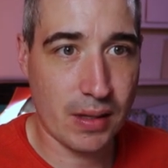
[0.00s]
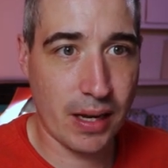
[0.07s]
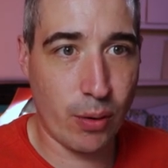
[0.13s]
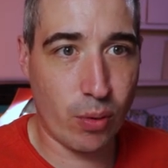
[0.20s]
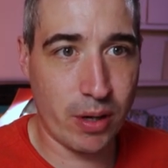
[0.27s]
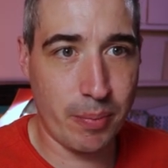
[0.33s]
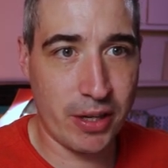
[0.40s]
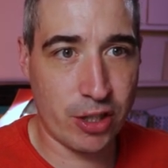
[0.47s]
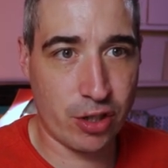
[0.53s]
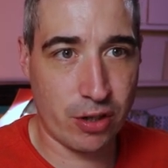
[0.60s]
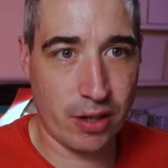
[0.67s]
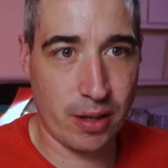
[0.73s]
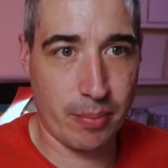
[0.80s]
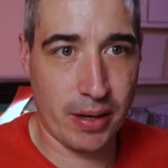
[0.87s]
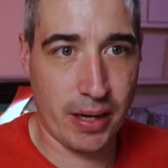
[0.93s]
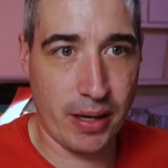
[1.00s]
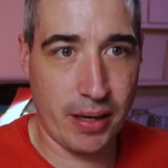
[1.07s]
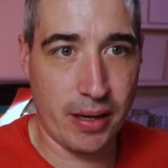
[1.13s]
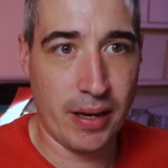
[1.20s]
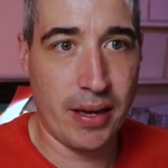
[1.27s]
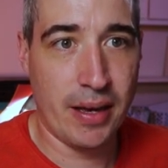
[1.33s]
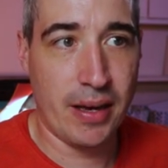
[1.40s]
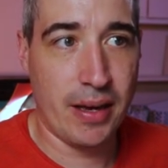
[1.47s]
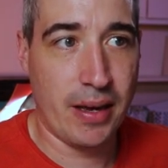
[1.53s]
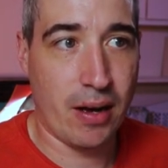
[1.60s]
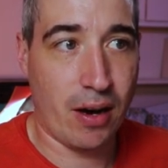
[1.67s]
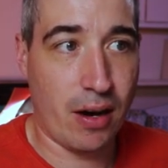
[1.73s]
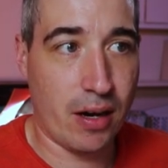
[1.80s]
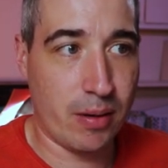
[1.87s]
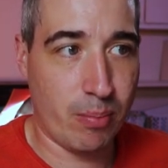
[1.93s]
I want to make sure that my
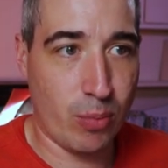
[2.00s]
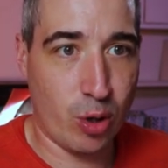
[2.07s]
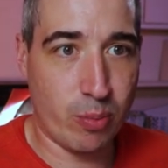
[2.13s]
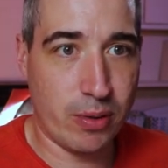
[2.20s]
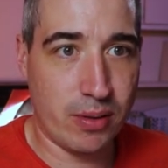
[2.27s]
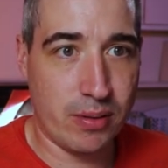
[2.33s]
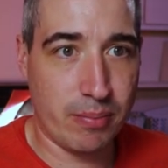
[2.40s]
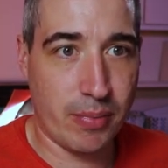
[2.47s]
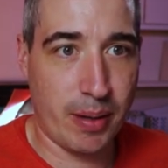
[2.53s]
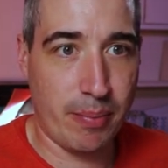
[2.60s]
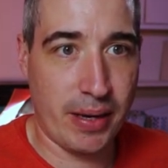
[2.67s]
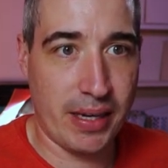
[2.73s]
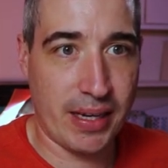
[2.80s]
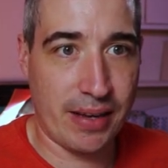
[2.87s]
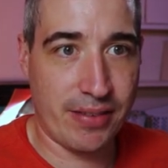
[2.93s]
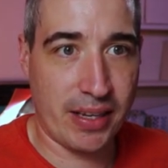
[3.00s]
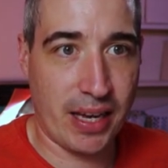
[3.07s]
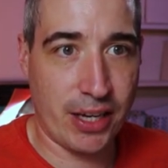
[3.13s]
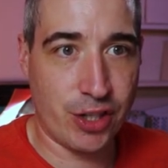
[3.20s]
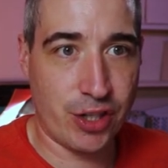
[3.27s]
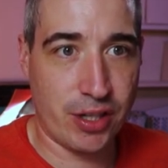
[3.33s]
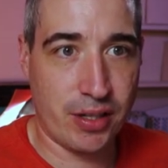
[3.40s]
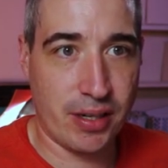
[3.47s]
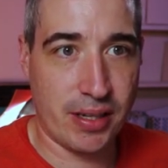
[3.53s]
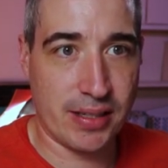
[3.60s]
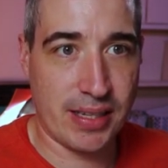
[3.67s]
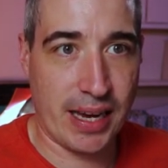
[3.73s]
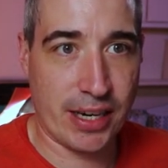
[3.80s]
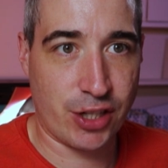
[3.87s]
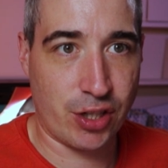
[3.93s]
on mobile, my main navigation
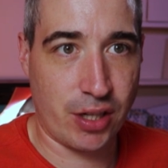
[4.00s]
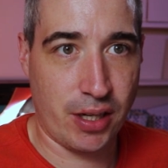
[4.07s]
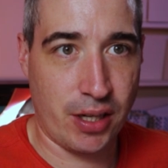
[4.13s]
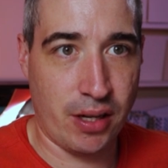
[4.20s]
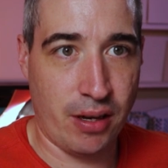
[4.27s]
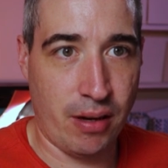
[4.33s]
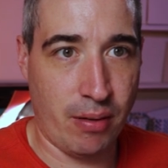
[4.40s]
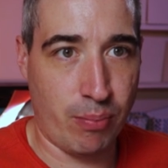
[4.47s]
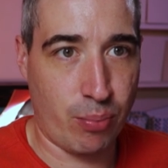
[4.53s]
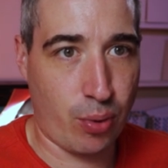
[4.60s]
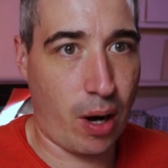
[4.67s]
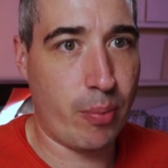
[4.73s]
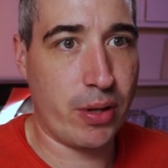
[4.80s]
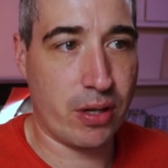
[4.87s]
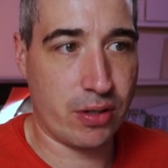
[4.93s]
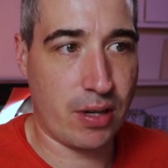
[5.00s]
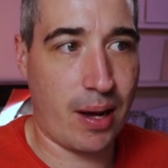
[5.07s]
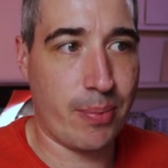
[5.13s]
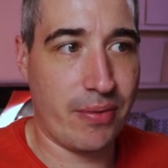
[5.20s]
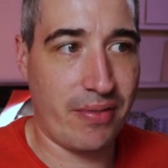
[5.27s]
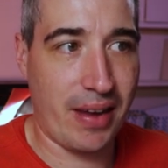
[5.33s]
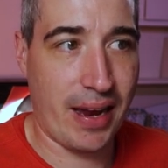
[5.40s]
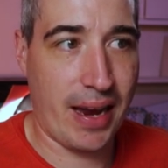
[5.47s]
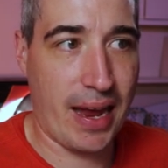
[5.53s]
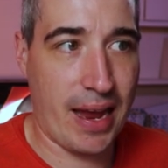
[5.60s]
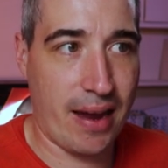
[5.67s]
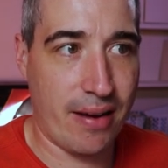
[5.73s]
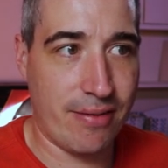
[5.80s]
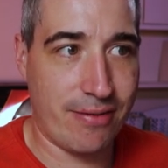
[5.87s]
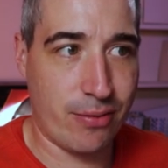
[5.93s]
is actually probably on top of
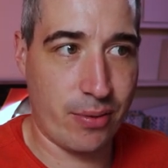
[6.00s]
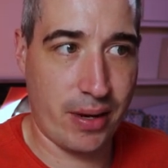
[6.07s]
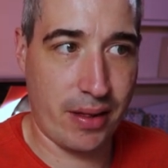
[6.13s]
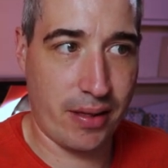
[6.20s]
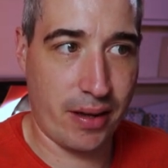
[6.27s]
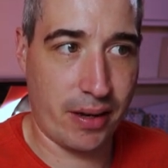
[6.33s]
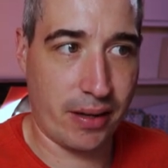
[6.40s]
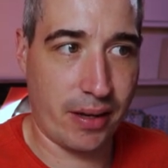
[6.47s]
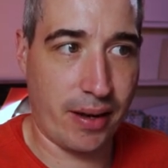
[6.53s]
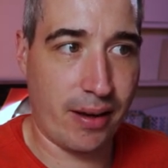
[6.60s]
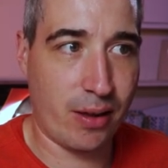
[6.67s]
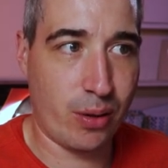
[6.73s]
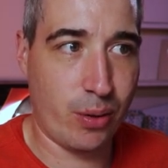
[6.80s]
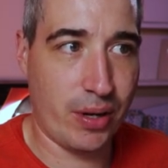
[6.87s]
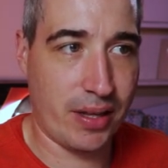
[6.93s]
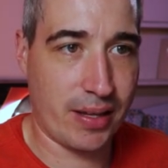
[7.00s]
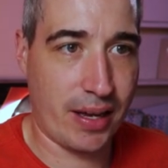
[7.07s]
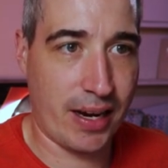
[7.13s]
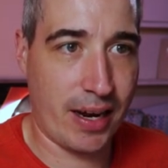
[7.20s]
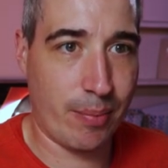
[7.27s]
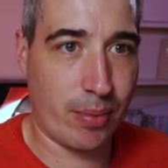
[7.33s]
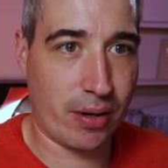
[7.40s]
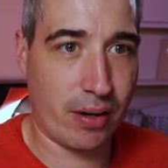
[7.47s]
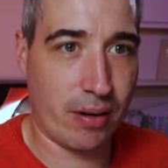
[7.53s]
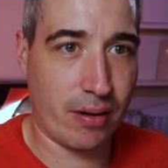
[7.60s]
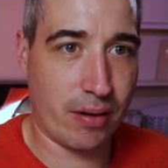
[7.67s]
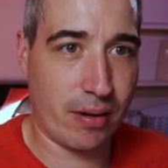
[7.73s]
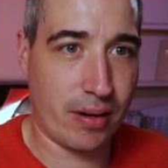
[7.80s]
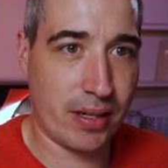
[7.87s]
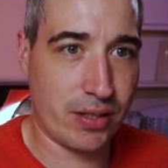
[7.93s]
everything, including that
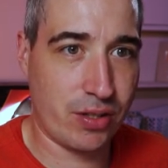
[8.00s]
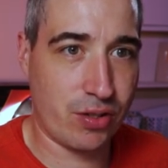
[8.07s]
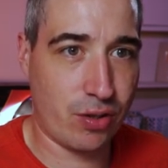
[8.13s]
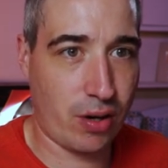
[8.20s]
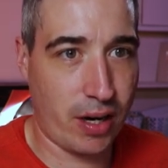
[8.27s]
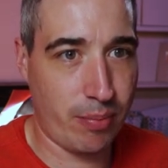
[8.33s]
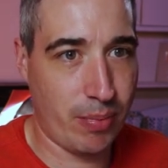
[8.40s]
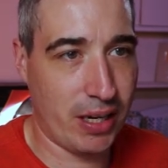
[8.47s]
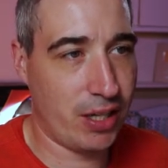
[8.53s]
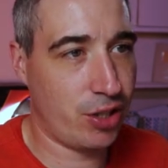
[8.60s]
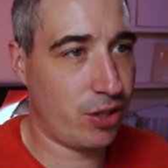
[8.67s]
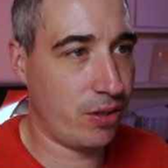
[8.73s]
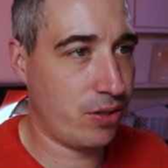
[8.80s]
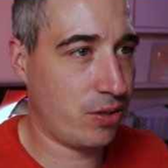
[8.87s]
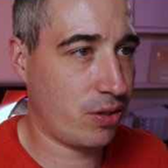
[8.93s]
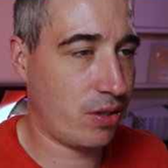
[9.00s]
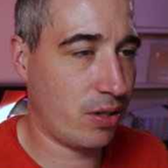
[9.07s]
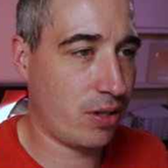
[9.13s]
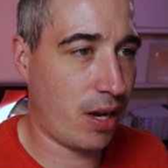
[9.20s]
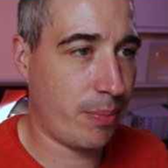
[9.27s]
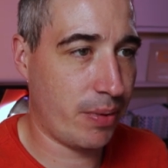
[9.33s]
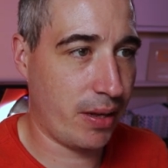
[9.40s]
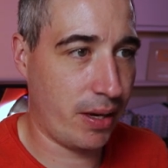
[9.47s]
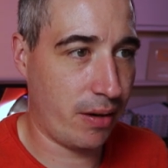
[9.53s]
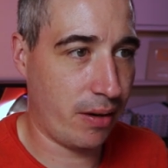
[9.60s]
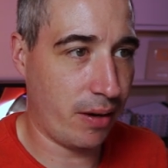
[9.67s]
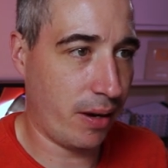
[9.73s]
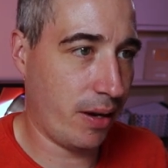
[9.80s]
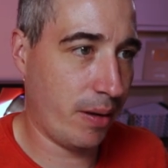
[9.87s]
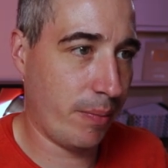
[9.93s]
hamburger. Let's try making sure it's just on top of
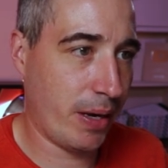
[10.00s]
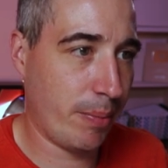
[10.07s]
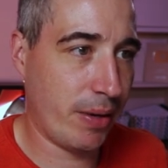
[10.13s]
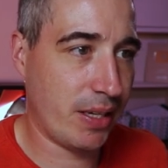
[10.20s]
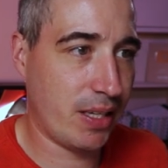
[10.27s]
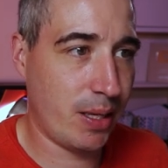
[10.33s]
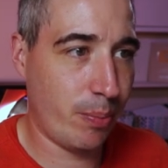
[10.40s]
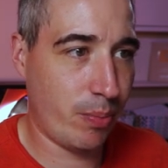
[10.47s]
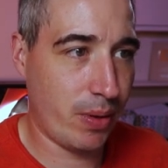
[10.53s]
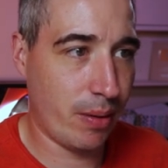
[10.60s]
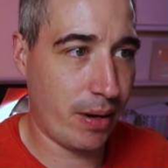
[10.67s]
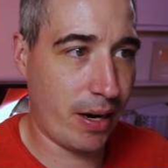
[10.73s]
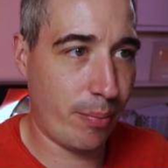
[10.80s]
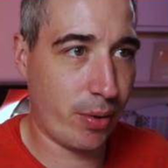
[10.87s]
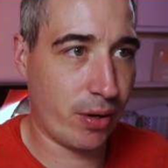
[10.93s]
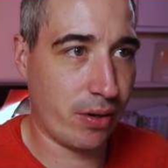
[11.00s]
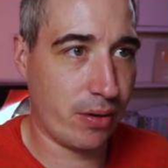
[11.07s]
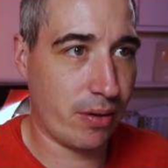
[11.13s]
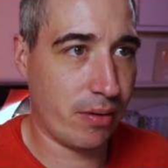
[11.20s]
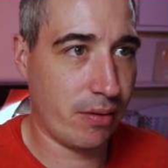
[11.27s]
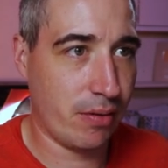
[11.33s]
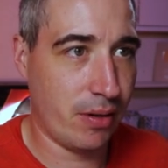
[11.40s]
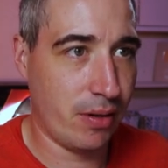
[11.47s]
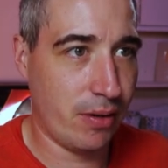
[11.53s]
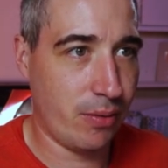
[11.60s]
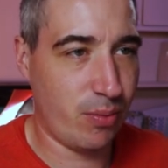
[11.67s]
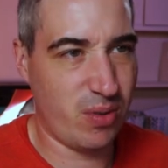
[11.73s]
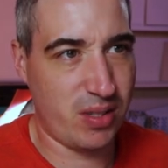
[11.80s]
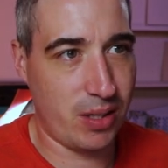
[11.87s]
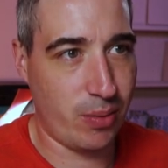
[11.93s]
there. Um, I might keep the hamburger.
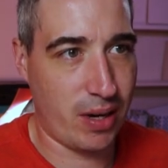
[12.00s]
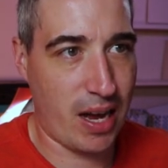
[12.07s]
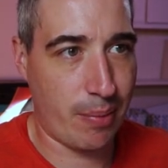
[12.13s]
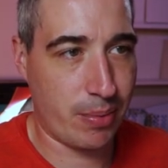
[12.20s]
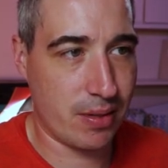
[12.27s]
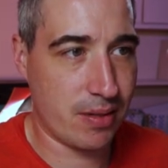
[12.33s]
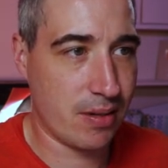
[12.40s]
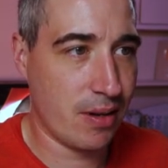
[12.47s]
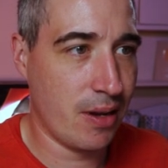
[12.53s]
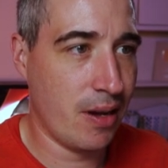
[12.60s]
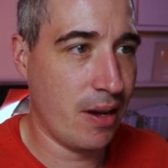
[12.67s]
We'll see what happens.